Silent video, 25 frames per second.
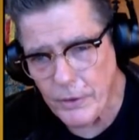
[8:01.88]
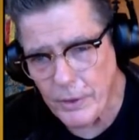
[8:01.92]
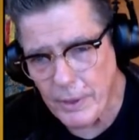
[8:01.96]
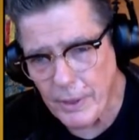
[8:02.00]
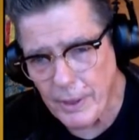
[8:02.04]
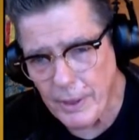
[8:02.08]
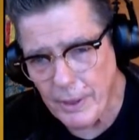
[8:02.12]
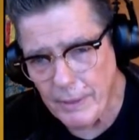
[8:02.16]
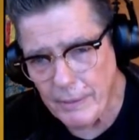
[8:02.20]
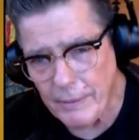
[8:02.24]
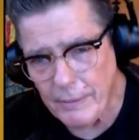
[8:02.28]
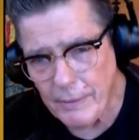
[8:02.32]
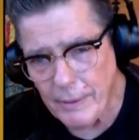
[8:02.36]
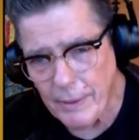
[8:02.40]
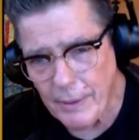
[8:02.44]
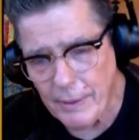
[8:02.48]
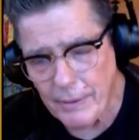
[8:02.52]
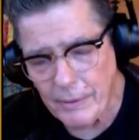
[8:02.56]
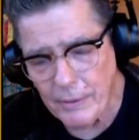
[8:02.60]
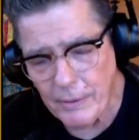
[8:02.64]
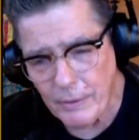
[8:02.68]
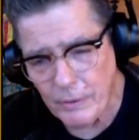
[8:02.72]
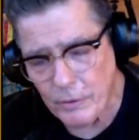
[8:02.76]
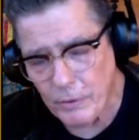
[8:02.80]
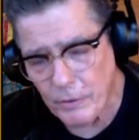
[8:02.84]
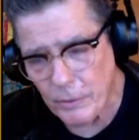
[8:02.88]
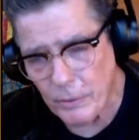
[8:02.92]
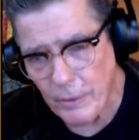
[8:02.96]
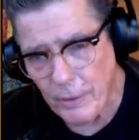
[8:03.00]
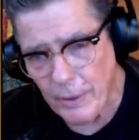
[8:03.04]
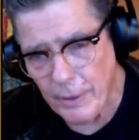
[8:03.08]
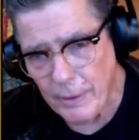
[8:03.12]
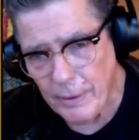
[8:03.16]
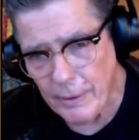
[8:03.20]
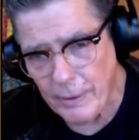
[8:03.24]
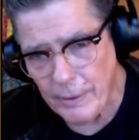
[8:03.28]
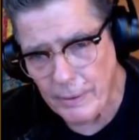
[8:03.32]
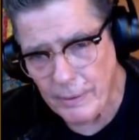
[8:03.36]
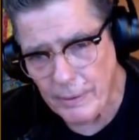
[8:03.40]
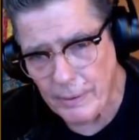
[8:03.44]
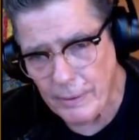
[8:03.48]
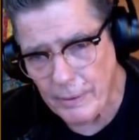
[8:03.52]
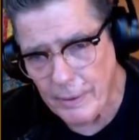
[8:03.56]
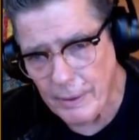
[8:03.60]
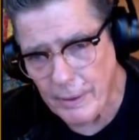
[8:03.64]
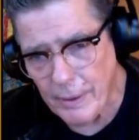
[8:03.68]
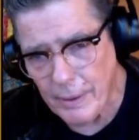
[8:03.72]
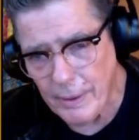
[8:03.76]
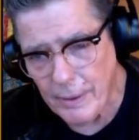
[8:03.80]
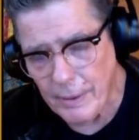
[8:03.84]
and, and disoriented.
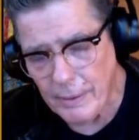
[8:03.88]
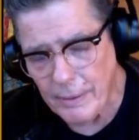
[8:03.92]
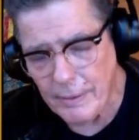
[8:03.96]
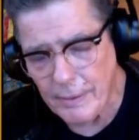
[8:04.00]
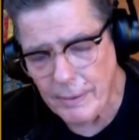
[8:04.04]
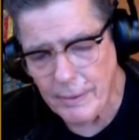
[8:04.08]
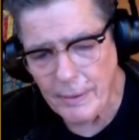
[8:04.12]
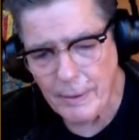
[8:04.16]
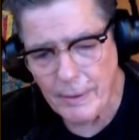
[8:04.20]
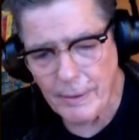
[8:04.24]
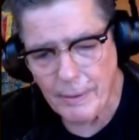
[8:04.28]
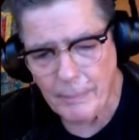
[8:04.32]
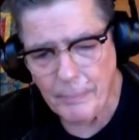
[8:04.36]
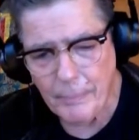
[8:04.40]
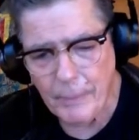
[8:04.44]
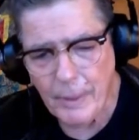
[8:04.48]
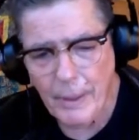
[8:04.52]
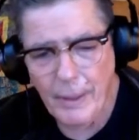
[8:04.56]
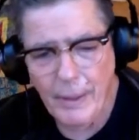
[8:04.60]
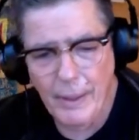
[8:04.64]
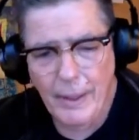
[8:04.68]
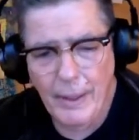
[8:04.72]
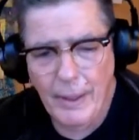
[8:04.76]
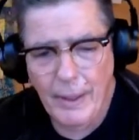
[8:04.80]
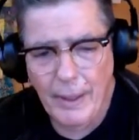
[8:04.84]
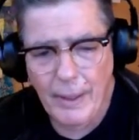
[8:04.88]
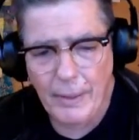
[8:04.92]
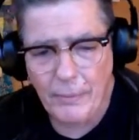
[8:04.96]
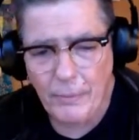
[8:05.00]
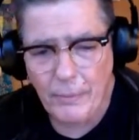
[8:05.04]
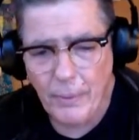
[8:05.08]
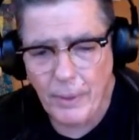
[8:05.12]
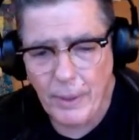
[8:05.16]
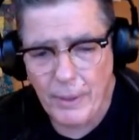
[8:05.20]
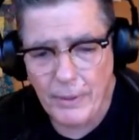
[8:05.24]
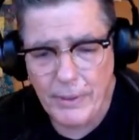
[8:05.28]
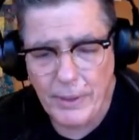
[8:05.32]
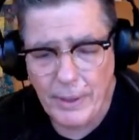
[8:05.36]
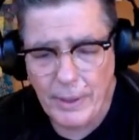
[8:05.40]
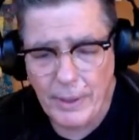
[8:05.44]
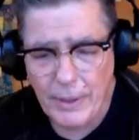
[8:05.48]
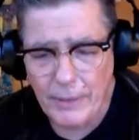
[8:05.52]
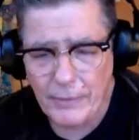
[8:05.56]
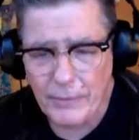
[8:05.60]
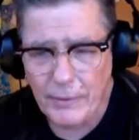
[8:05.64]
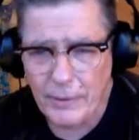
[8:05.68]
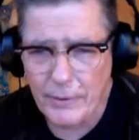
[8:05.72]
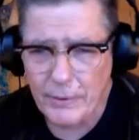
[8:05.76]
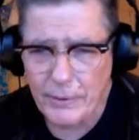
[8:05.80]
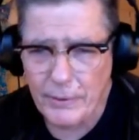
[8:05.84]
And, um, and Russia, as
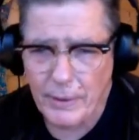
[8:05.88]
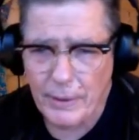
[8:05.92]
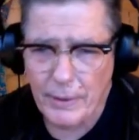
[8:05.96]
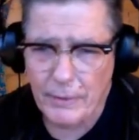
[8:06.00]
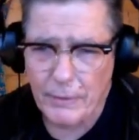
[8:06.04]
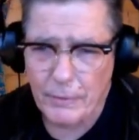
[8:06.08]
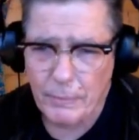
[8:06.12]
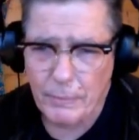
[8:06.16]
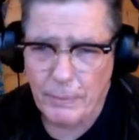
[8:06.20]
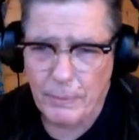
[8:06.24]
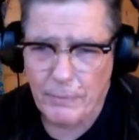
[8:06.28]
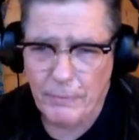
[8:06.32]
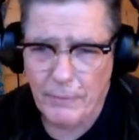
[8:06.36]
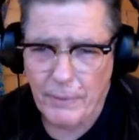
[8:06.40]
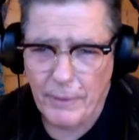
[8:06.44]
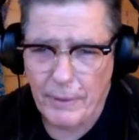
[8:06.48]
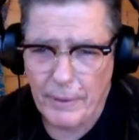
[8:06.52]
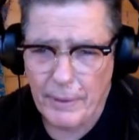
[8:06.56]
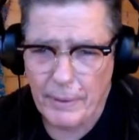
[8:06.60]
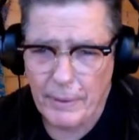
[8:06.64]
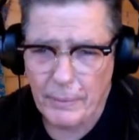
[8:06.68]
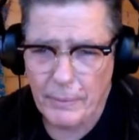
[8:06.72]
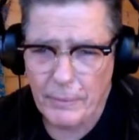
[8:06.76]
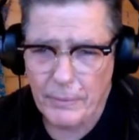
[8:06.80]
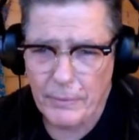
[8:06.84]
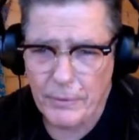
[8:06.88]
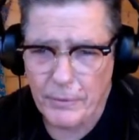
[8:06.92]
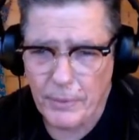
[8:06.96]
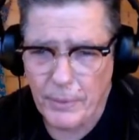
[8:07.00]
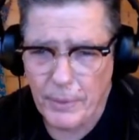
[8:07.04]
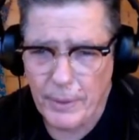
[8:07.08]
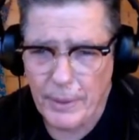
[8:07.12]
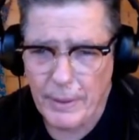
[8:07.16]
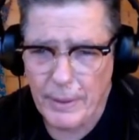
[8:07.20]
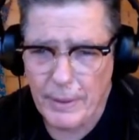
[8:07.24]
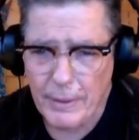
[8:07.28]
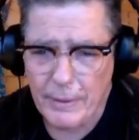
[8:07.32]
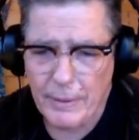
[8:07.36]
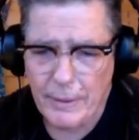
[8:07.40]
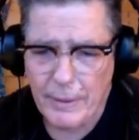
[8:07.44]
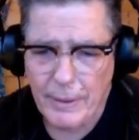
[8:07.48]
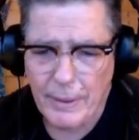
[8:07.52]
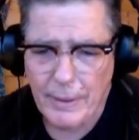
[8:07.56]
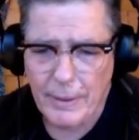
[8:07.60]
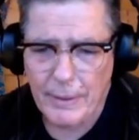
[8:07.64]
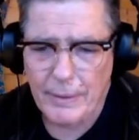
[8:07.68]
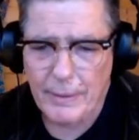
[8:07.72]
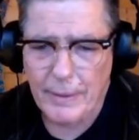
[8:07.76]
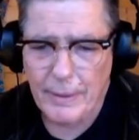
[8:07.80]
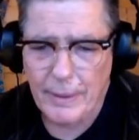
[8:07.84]
I say, has been very restrained.
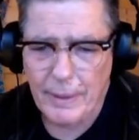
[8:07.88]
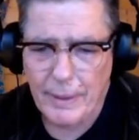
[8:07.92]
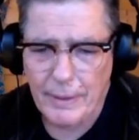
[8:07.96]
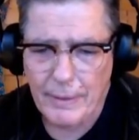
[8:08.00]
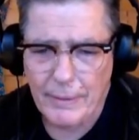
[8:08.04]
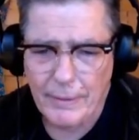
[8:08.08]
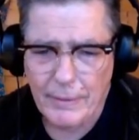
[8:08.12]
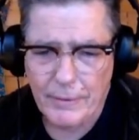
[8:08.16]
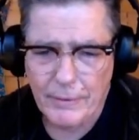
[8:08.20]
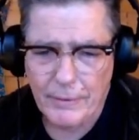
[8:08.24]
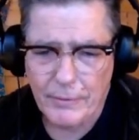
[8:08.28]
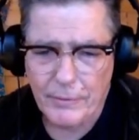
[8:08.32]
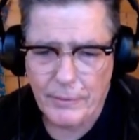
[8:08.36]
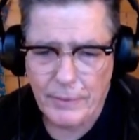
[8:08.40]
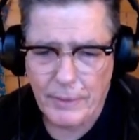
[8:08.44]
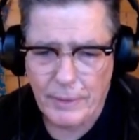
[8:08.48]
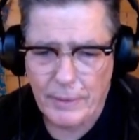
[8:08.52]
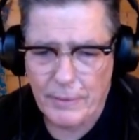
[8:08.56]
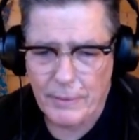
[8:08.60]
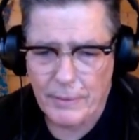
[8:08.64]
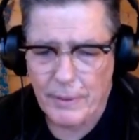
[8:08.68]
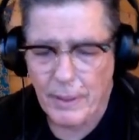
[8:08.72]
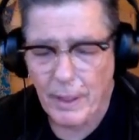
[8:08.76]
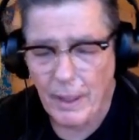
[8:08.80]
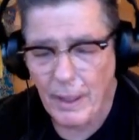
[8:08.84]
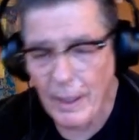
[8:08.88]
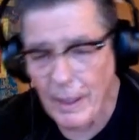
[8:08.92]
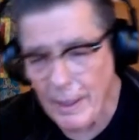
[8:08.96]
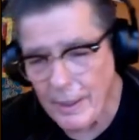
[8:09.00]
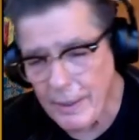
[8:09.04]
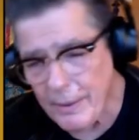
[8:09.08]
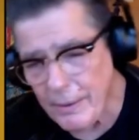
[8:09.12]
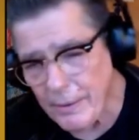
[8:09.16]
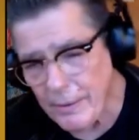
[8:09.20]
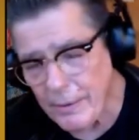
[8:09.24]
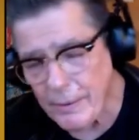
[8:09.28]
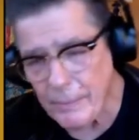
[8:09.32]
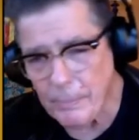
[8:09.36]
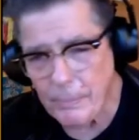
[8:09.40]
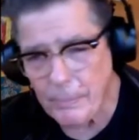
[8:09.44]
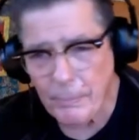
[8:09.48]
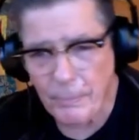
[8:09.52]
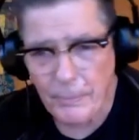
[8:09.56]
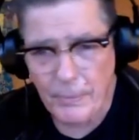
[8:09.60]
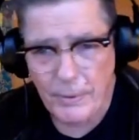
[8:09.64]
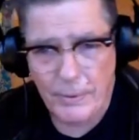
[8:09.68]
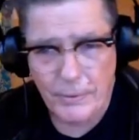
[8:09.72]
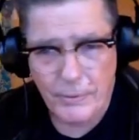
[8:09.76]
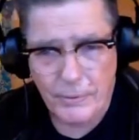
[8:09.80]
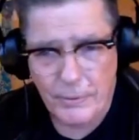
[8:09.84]
And, and this, entire,
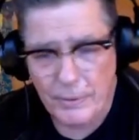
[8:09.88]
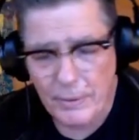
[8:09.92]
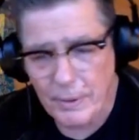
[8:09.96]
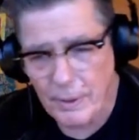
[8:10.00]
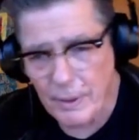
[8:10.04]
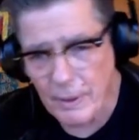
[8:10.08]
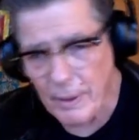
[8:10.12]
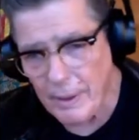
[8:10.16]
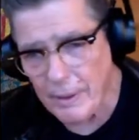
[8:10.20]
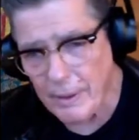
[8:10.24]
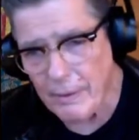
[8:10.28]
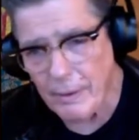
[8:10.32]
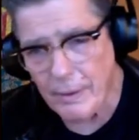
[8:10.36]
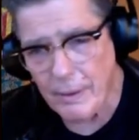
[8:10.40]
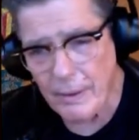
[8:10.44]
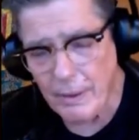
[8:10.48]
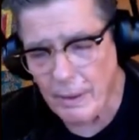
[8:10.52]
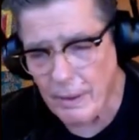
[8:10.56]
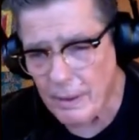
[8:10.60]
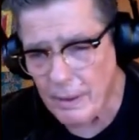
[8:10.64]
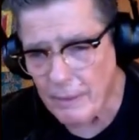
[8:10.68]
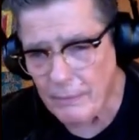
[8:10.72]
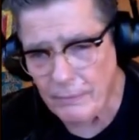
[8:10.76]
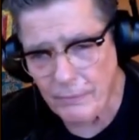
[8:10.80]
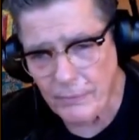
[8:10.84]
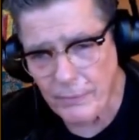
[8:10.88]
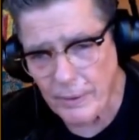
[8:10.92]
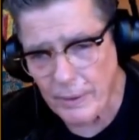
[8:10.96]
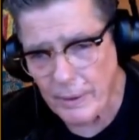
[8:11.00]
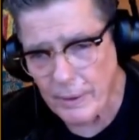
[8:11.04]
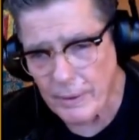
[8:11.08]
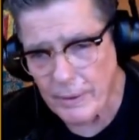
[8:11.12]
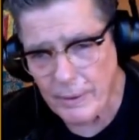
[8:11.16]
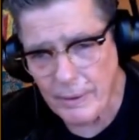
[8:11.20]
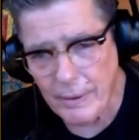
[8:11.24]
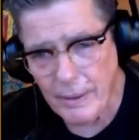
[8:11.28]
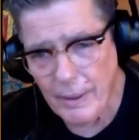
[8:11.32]
this entire conflict